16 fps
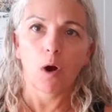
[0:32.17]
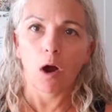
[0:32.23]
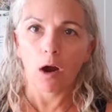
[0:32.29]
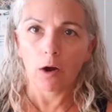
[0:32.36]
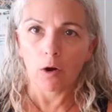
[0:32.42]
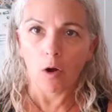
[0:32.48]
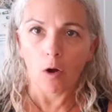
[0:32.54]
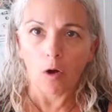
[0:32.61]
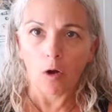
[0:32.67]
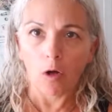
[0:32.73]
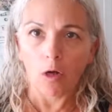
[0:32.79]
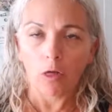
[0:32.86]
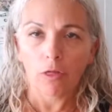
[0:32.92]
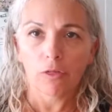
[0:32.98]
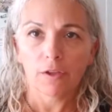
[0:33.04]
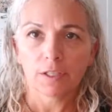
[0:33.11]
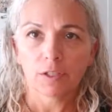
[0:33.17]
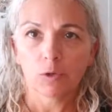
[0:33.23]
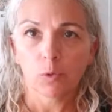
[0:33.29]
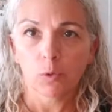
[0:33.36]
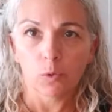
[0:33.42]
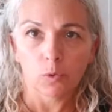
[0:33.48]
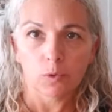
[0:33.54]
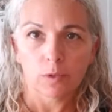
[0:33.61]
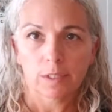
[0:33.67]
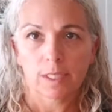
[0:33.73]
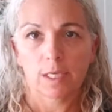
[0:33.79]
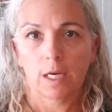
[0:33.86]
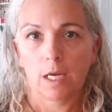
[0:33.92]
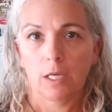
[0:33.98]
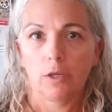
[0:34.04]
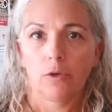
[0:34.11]
are all the tools
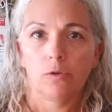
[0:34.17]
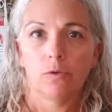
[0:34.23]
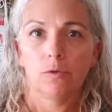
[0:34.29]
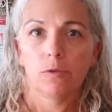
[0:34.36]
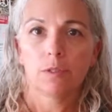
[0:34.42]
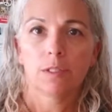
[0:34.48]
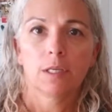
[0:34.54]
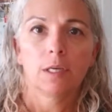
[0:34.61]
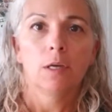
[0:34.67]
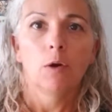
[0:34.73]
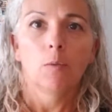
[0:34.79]
that I use